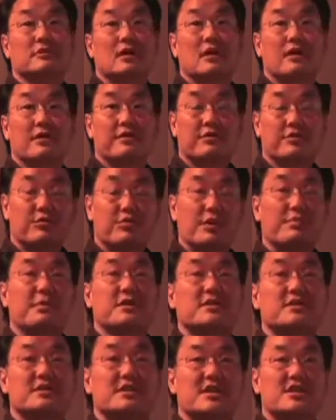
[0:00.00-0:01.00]
our three
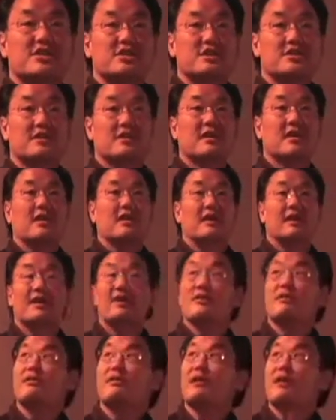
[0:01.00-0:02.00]
month session
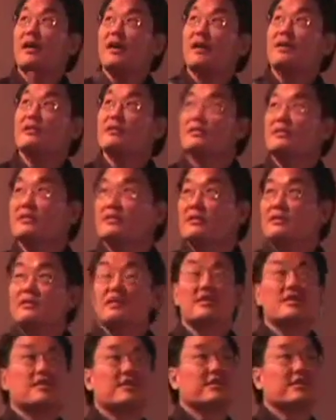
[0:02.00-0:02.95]
here at in the